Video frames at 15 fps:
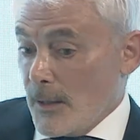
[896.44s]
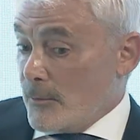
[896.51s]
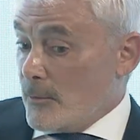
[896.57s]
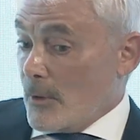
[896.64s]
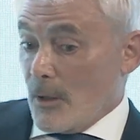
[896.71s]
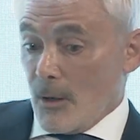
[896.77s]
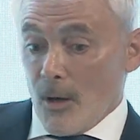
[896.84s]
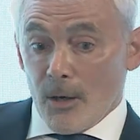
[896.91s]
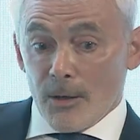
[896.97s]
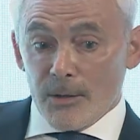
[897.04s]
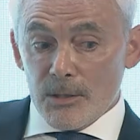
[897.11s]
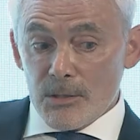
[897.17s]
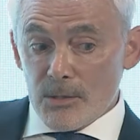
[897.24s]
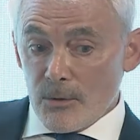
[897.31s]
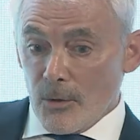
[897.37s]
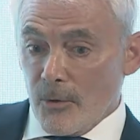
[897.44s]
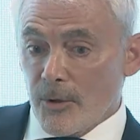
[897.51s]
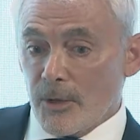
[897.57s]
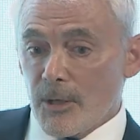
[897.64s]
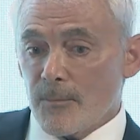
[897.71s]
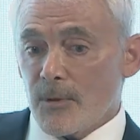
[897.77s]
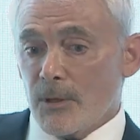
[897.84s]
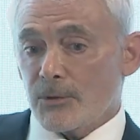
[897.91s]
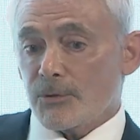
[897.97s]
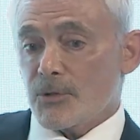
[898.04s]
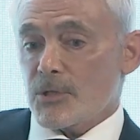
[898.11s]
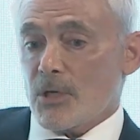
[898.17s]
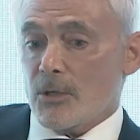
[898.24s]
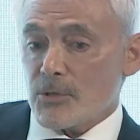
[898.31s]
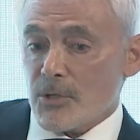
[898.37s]
a lot of these low-income countries
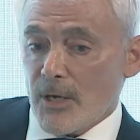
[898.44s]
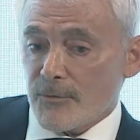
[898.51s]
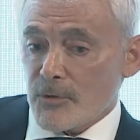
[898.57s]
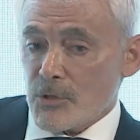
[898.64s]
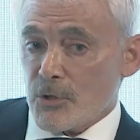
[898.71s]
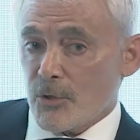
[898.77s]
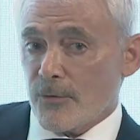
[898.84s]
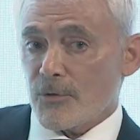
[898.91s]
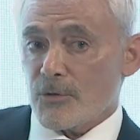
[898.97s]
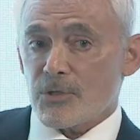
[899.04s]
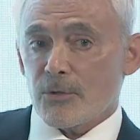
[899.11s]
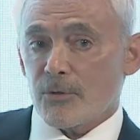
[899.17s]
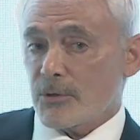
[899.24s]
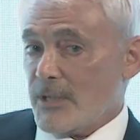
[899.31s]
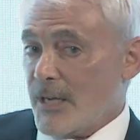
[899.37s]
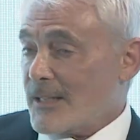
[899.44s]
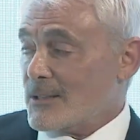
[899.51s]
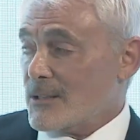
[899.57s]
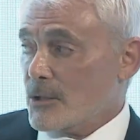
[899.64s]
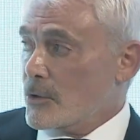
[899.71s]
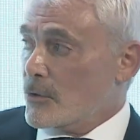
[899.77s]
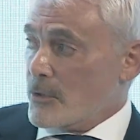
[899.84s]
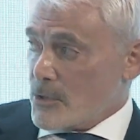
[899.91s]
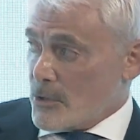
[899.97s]
also have to service their debt in U.S.